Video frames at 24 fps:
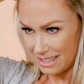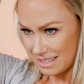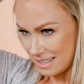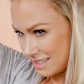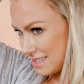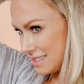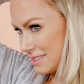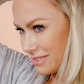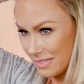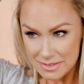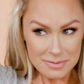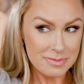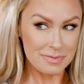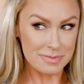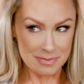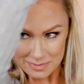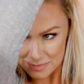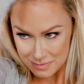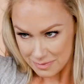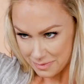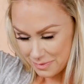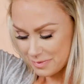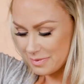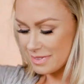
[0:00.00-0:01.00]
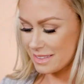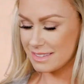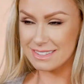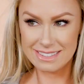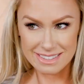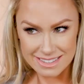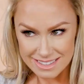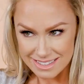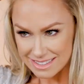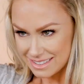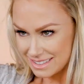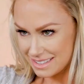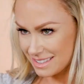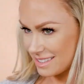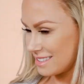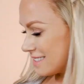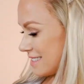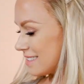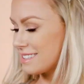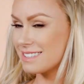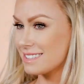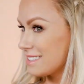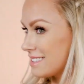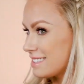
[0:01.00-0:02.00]
Okay, you guys, so now that I've
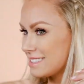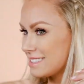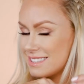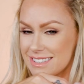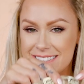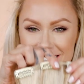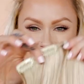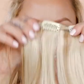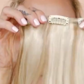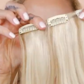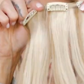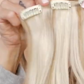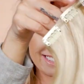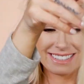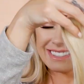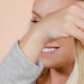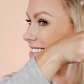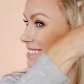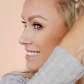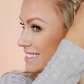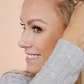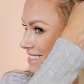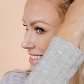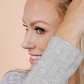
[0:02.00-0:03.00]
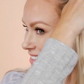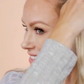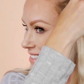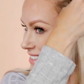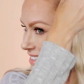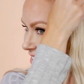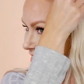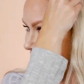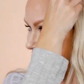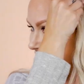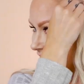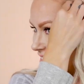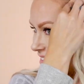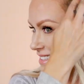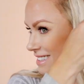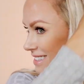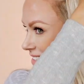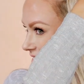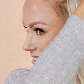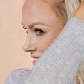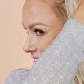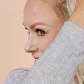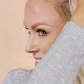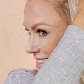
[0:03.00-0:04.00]
got my extensions on,
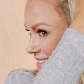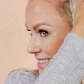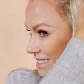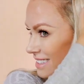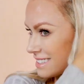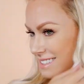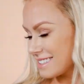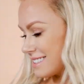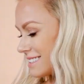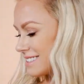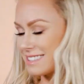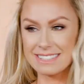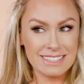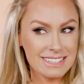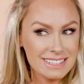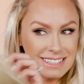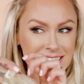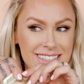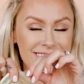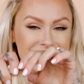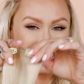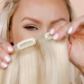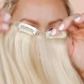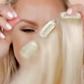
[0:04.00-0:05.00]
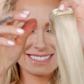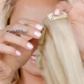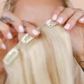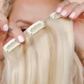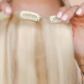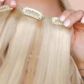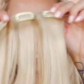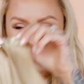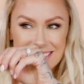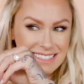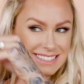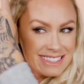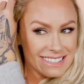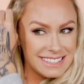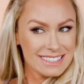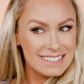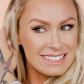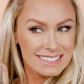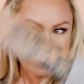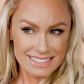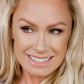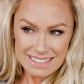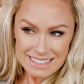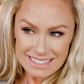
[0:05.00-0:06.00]
we're gonna go ahead and pull the
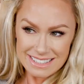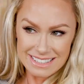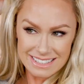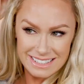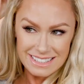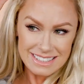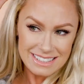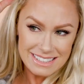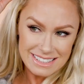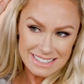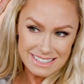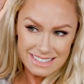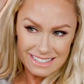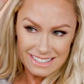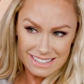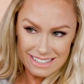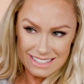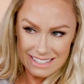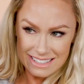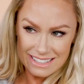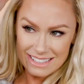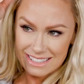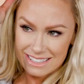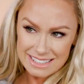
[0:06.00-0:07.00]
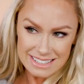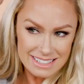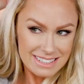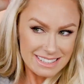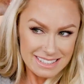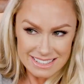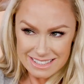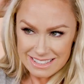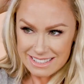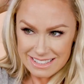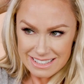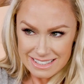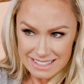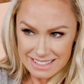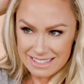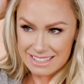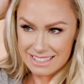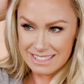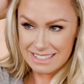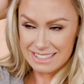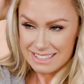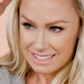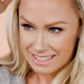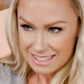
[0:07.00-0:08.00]
style together. And this
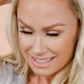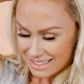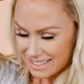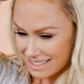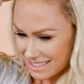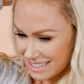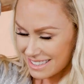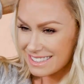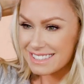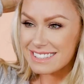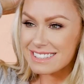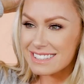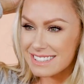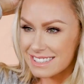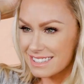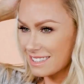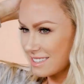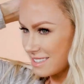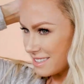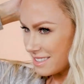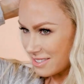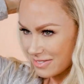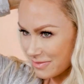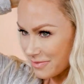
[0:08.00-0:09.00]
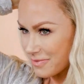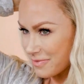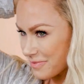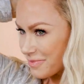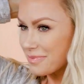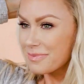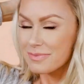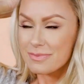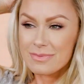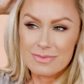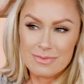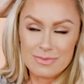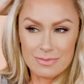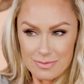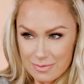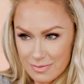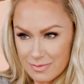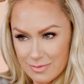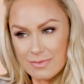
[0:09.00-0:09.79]
is just gonna be a really loose half